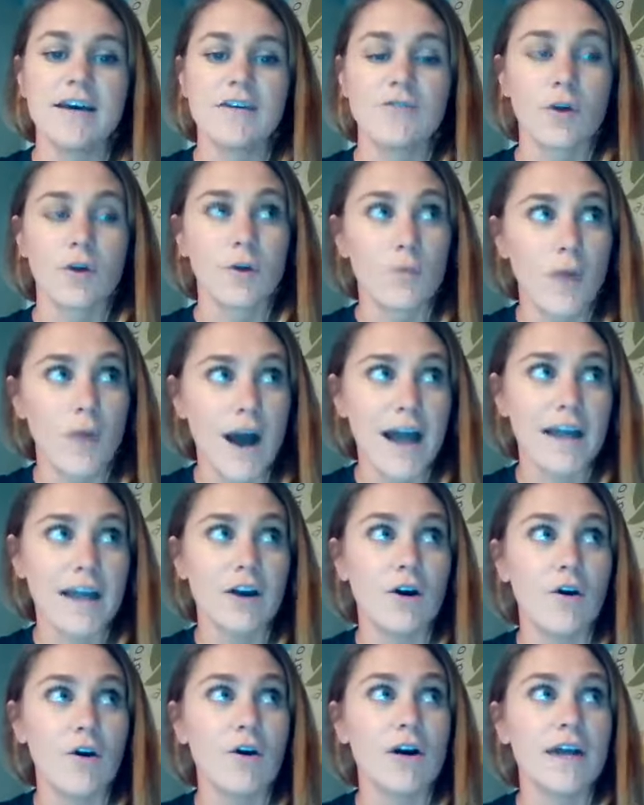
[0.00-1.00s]
for a
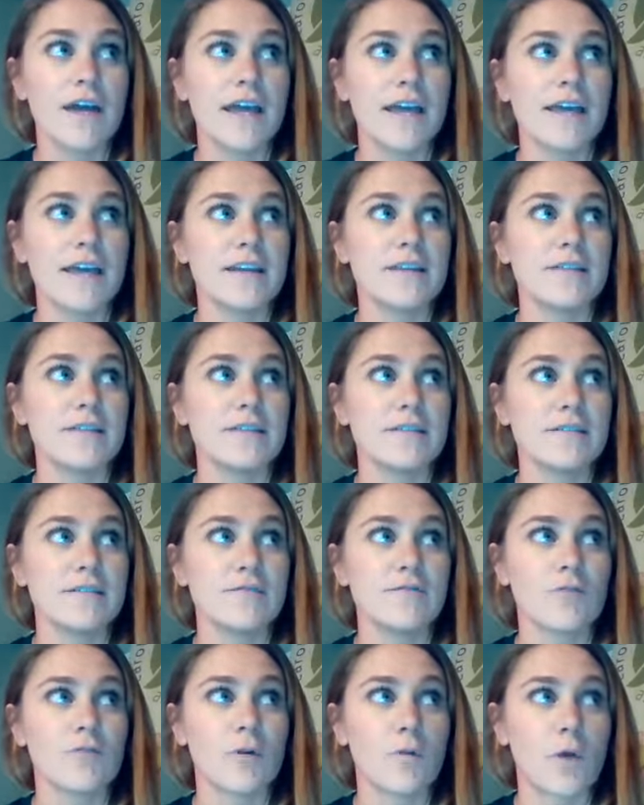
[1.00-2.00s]
while, and
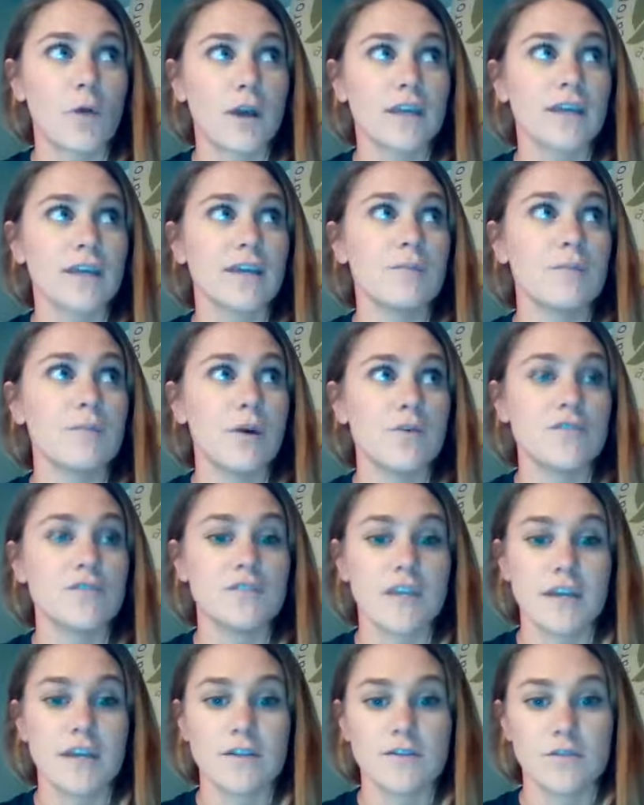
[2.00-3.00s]
we're working in both
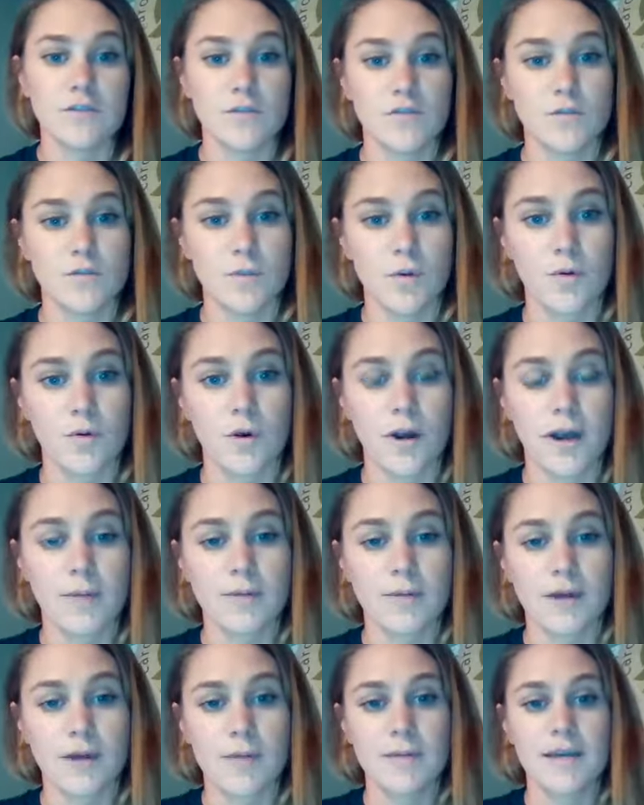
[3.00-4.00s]
states to support
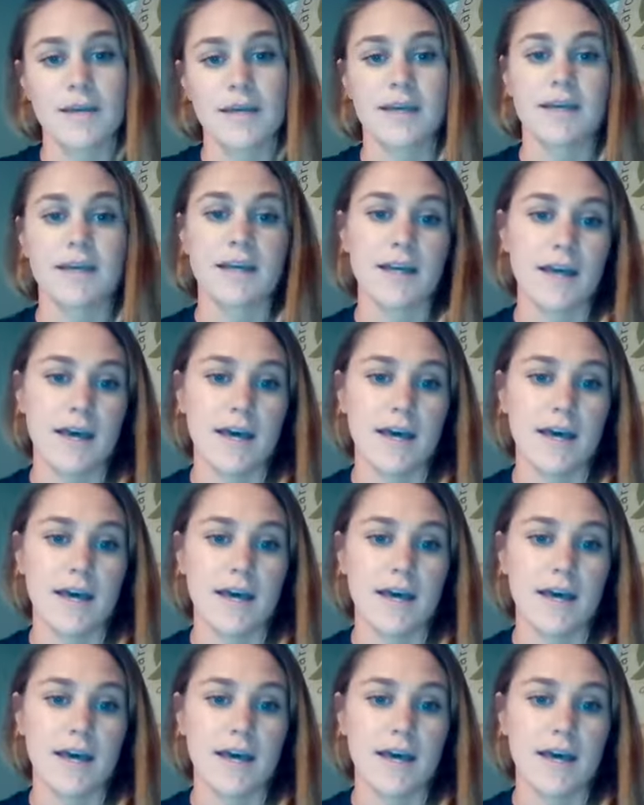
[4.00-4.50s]
upcoming